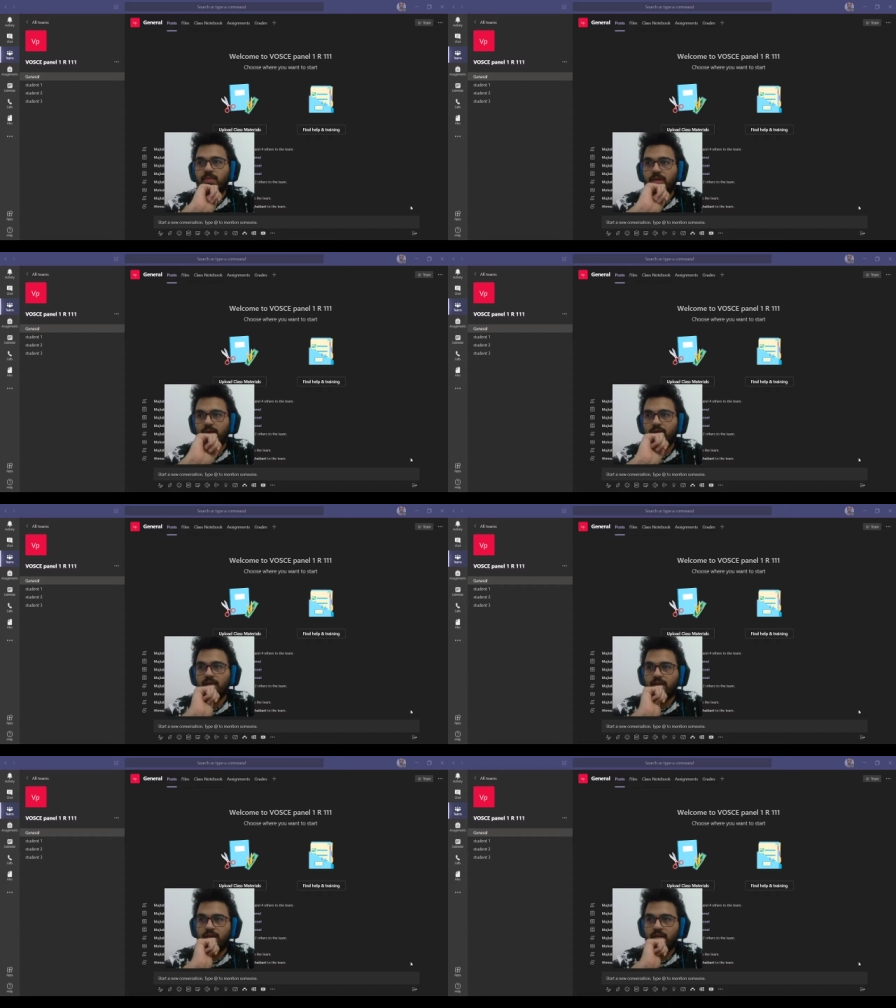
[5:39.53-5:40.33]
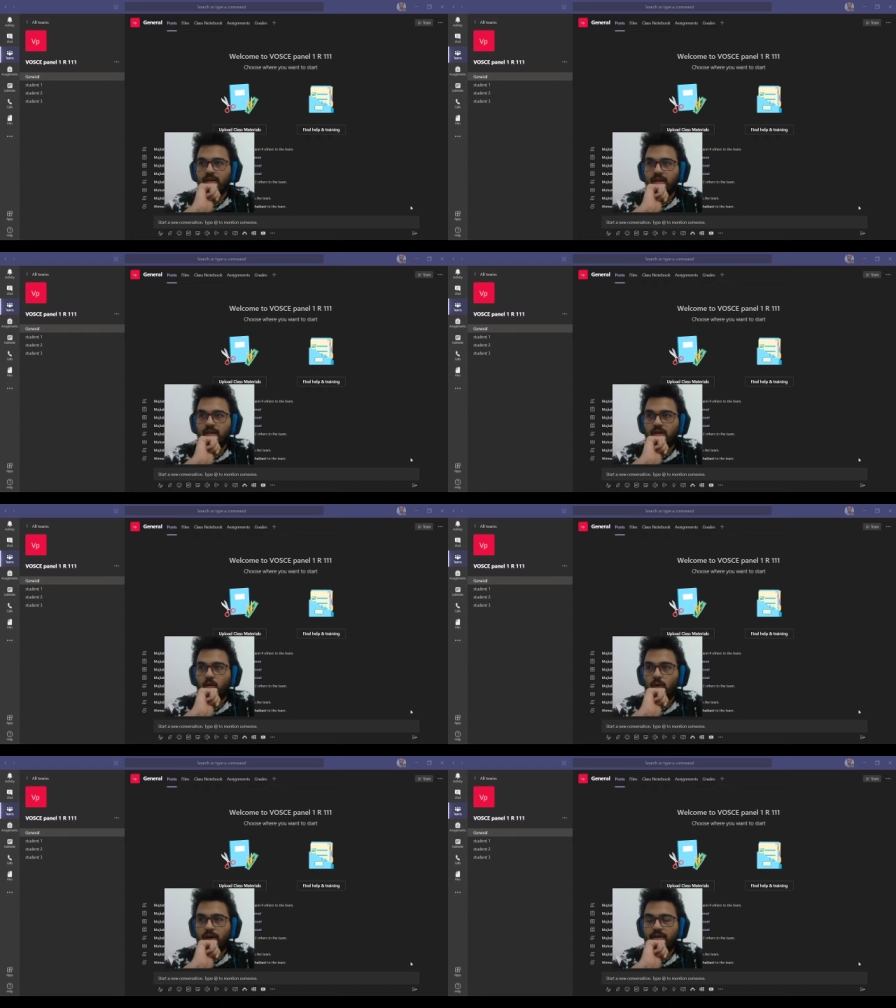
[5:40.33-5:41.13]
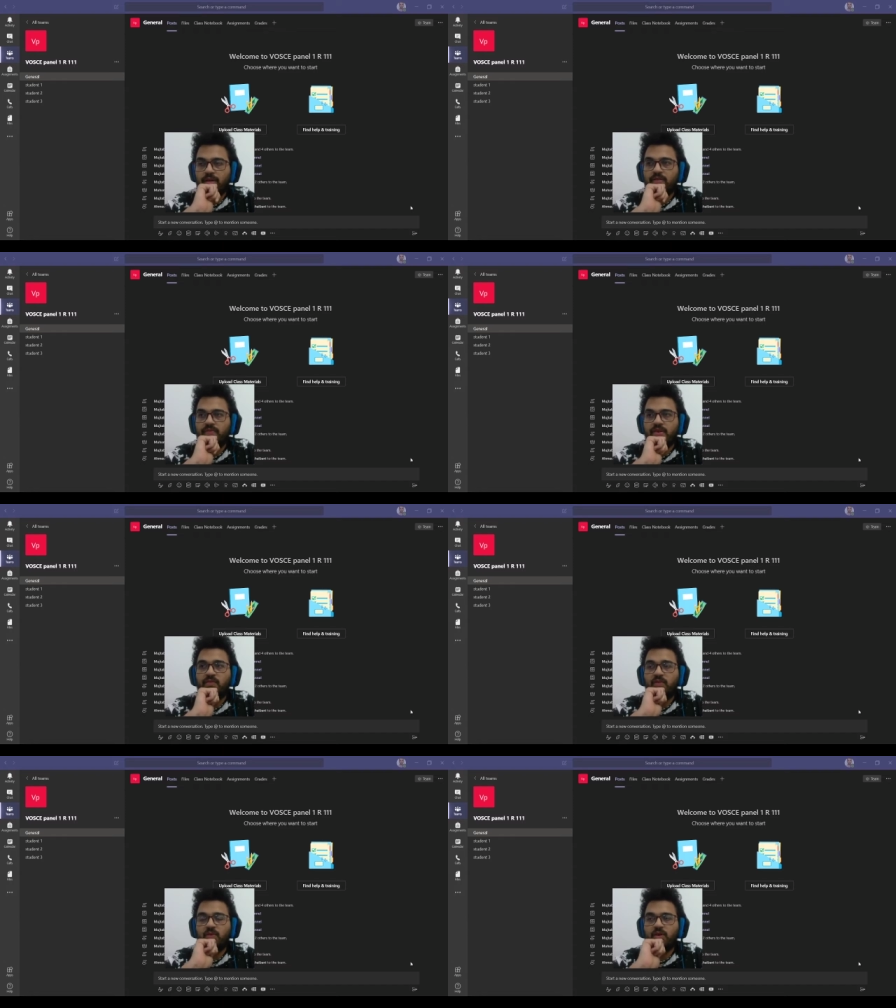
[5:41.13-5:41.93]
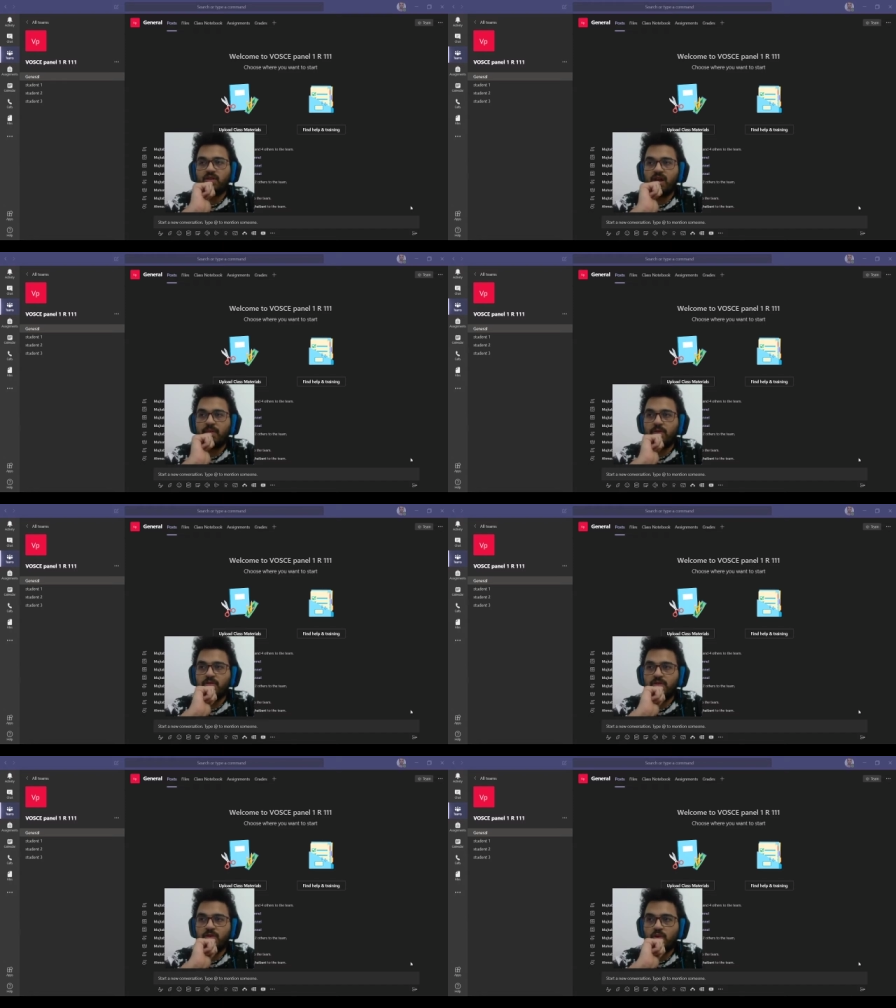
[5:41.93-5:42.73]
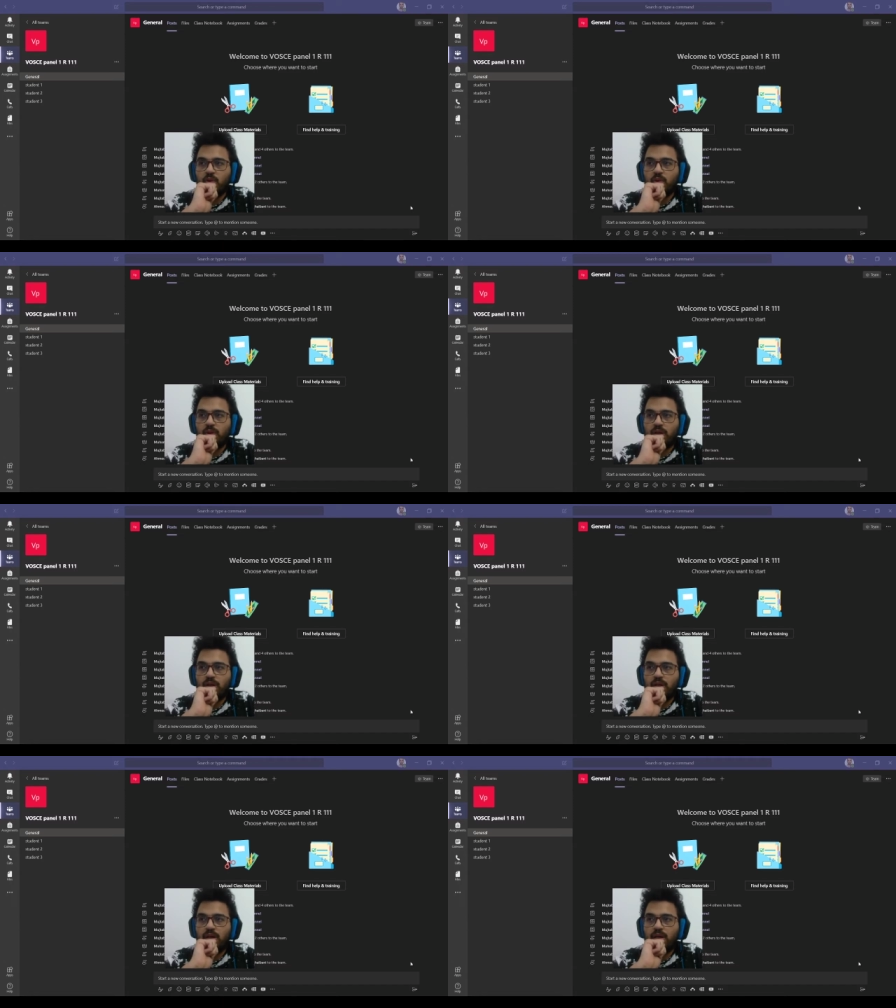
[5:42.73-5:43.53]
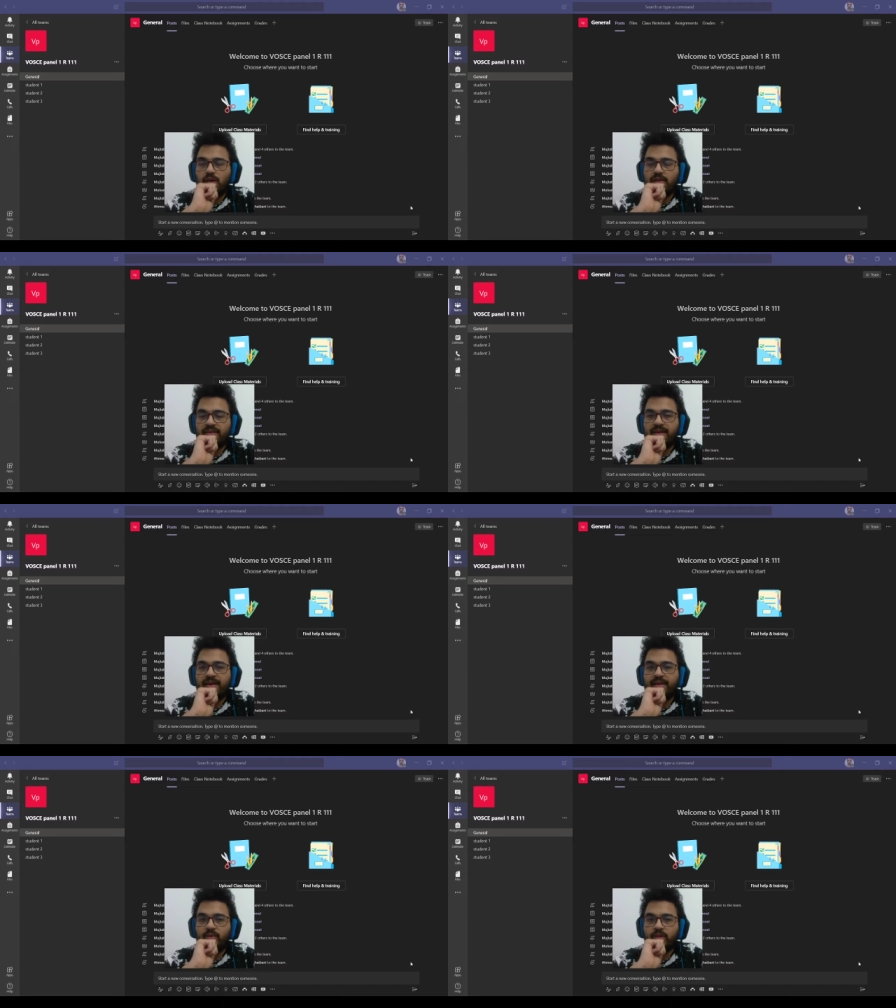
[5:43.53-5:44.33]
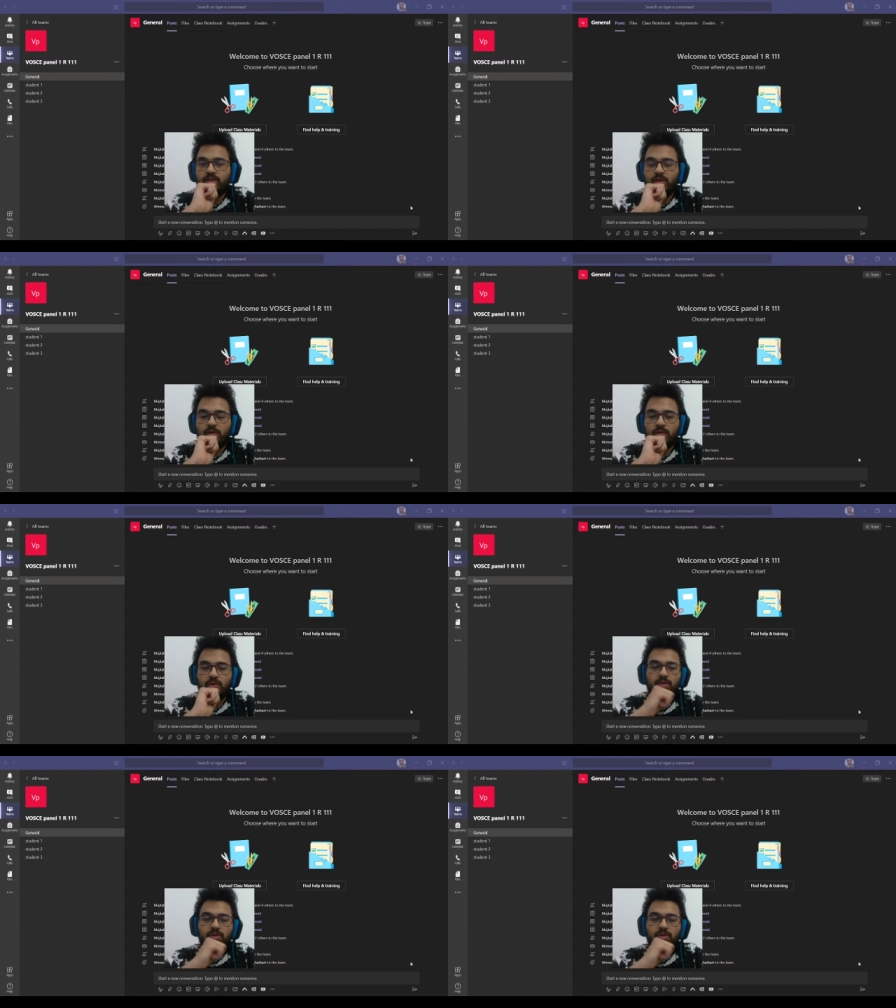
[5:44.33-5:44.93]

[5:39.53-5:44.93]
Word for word: be quite enough if your examiners know uh, exactly what to do.